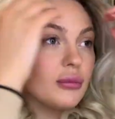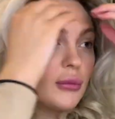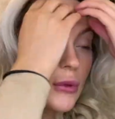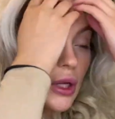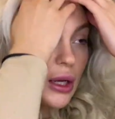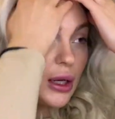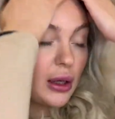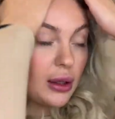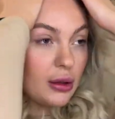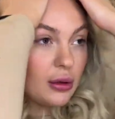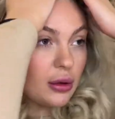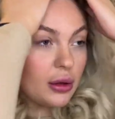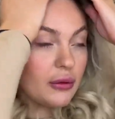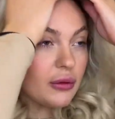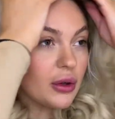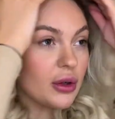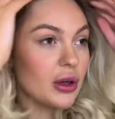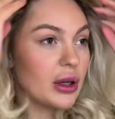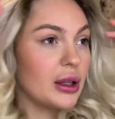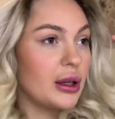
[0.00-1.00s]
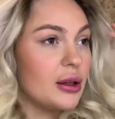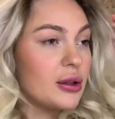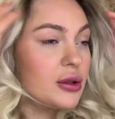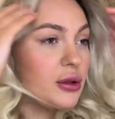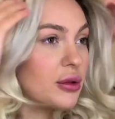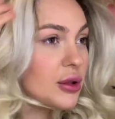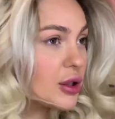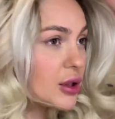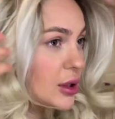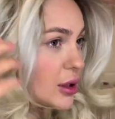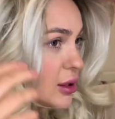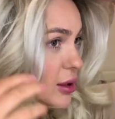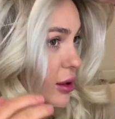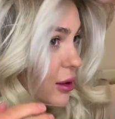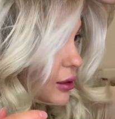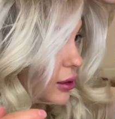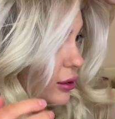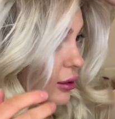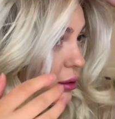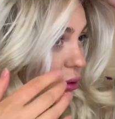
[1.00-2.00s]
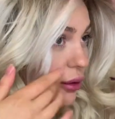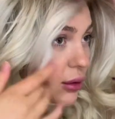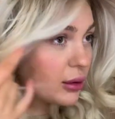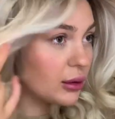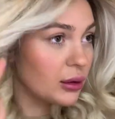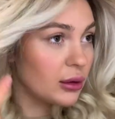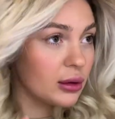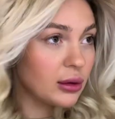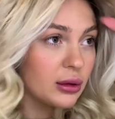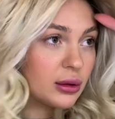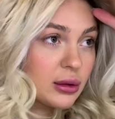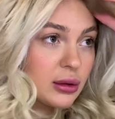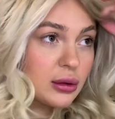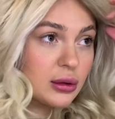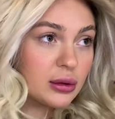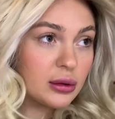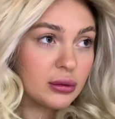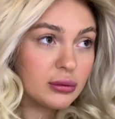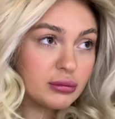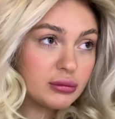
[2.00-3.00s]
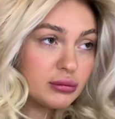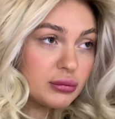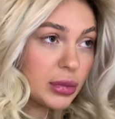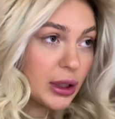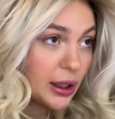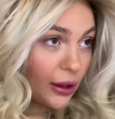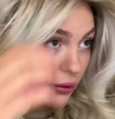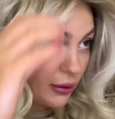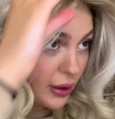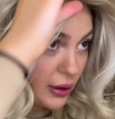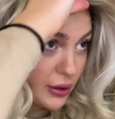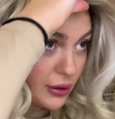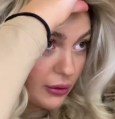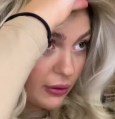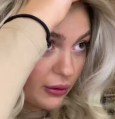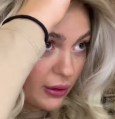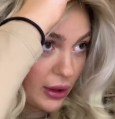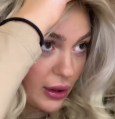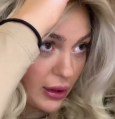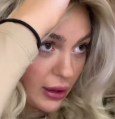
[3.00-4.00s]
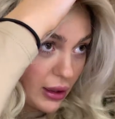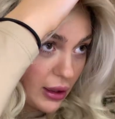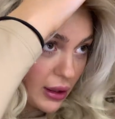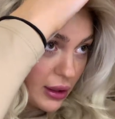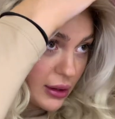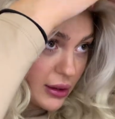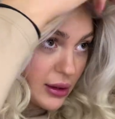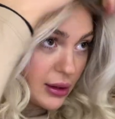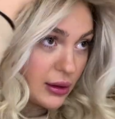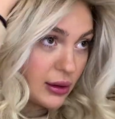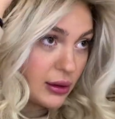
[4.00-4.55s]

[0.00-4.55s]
And then all you've got to kind of do is just play around with it, I guess.